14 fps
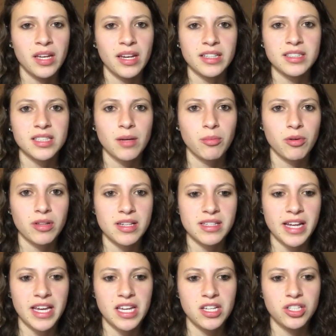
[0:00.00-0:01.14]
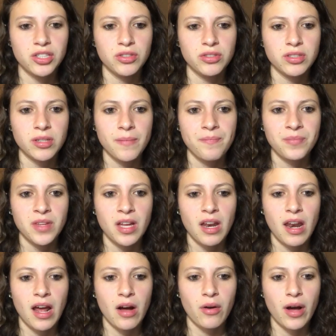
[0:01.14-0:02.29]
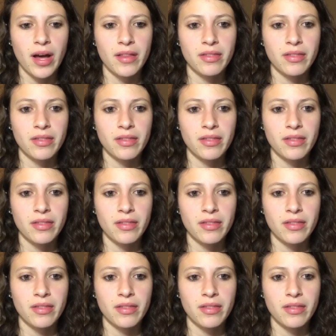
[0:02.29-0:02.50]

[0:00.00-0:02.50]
Next up were these Nike shoes. Now,